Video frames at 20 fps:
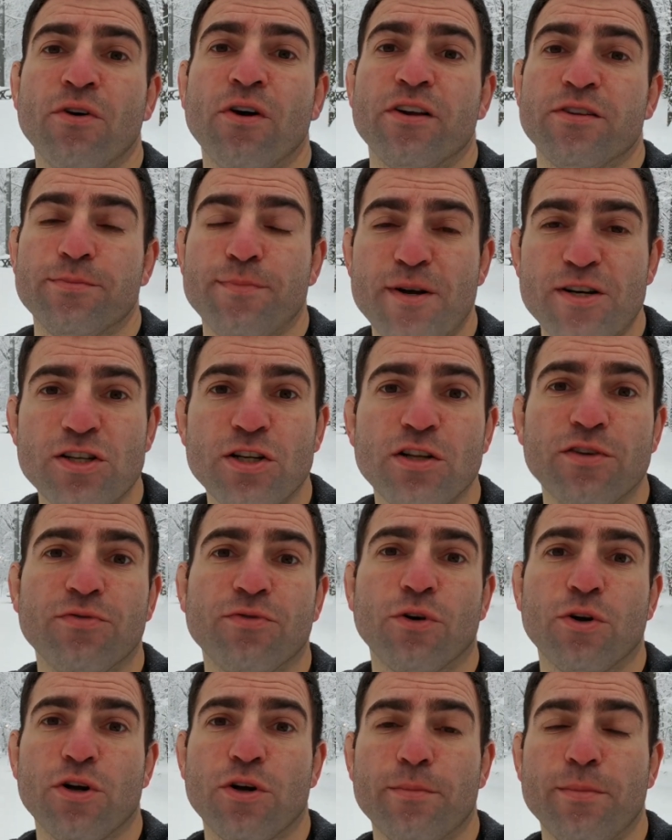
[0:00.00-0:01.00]
especially
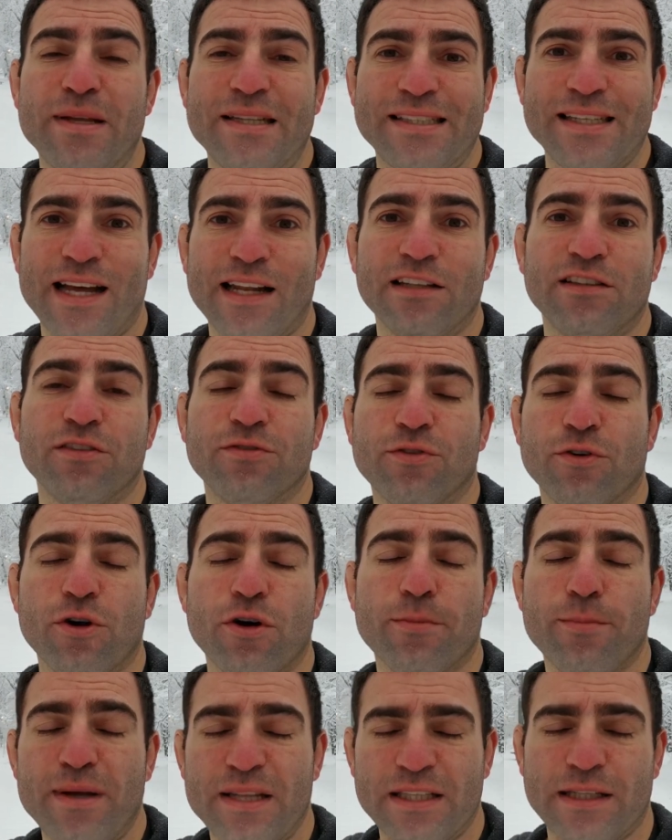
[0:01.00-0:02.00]
for your mentality, for
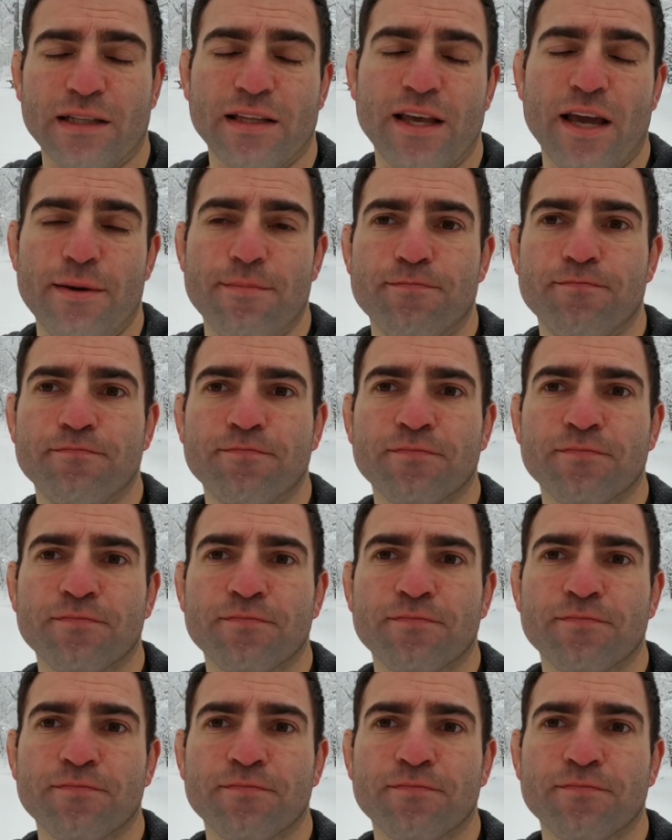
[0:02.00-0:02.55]
your mental game.